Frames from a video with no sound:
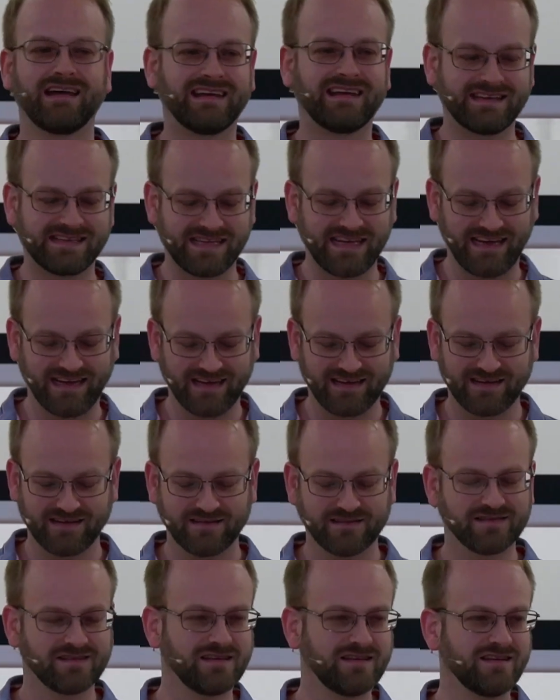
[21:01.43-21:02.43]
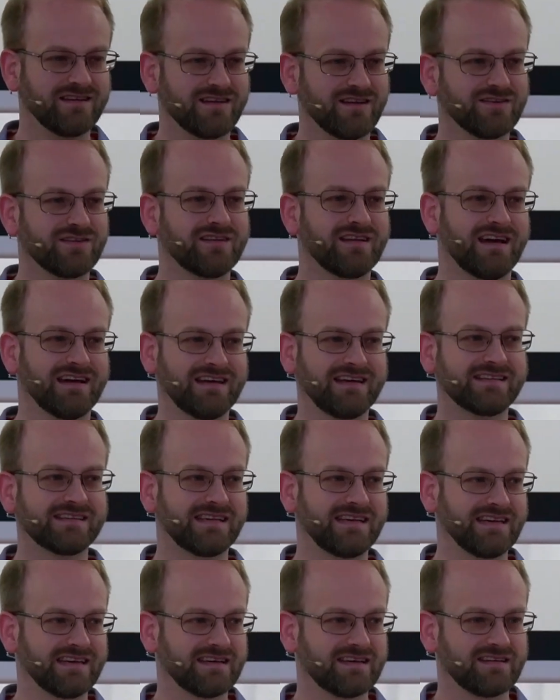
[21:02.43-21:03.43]
tick. You know the Nike
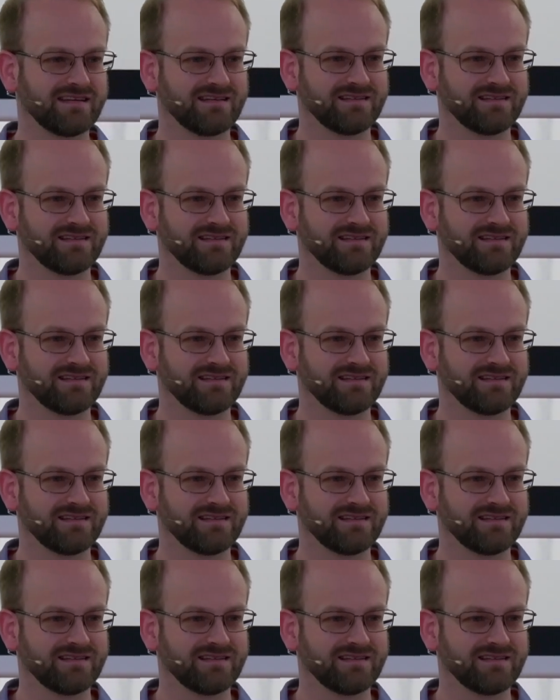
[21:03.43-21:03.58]
tick?